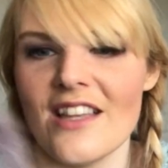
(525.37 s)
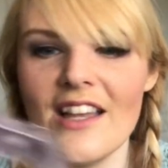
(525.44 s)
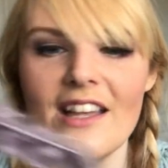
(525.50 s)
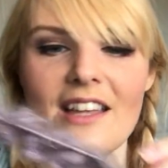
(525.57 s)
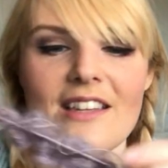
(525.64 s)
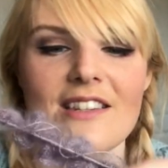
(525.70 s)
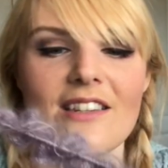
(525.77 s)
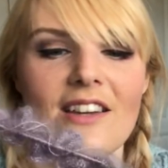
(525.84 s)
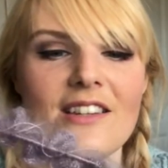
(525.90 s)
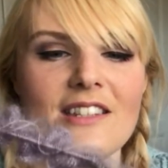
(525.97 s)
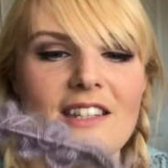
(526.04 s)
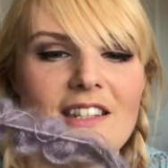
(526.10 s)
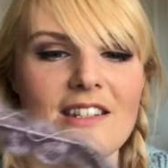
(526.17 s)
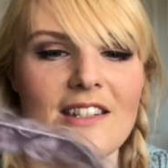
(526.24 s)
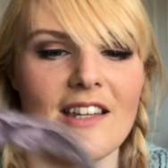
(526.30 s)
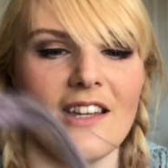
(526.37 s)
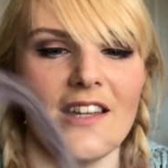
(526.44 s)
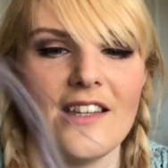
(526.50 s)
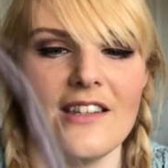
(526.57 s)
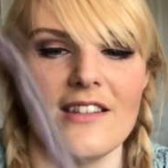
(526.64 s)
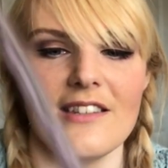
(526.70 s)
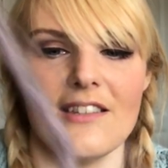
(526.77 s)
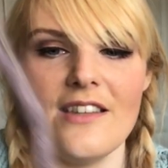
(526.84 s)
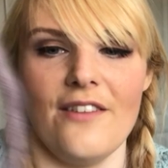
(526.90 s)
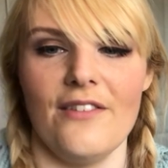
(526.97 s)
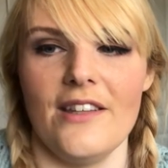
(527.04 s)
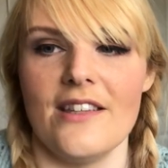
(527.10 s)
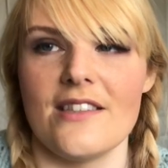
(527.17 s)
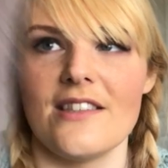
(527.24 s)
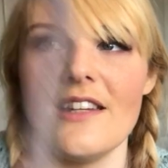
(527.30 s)
And I did, and
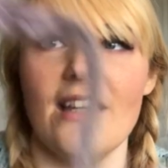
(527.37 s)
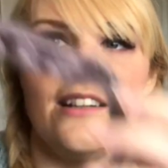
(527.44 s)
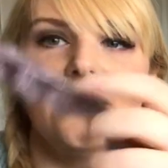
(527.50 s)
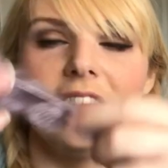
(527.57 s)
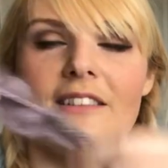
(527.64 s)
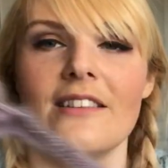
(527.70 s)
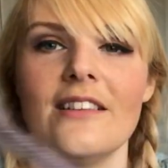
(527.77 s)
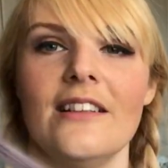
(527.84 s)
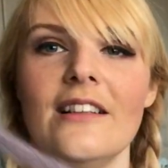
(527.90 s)
everything's tangled.